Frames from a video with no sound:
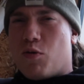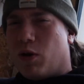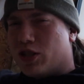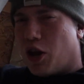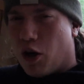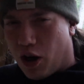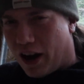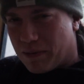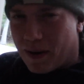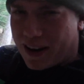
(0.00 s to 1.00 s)
What's going on
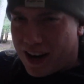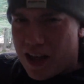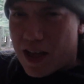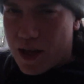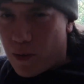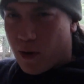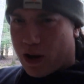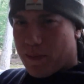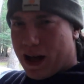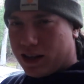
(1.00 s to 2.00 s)
everybody?
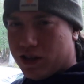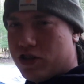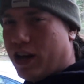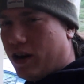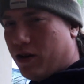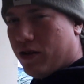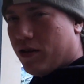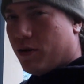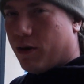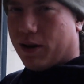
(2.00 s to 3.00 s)
Welcome back to the channel.
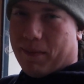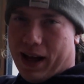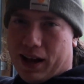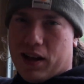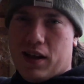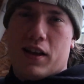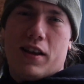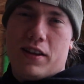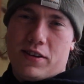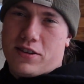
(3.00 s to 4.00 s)
Welcome back
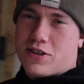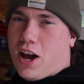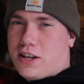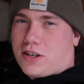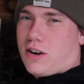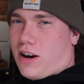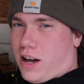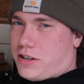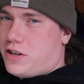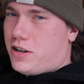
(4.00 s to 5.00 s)
to Scott's
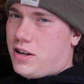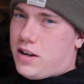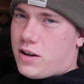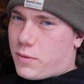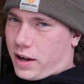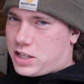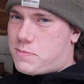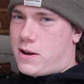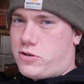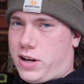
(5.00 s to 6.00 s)
Garage. We got a
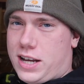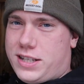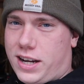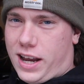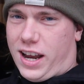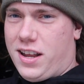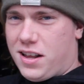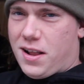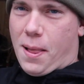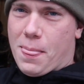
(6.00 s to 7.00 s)
special guest today,
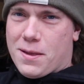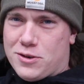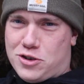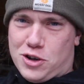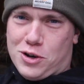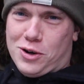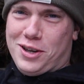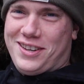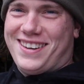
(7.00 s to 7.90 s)
Jude.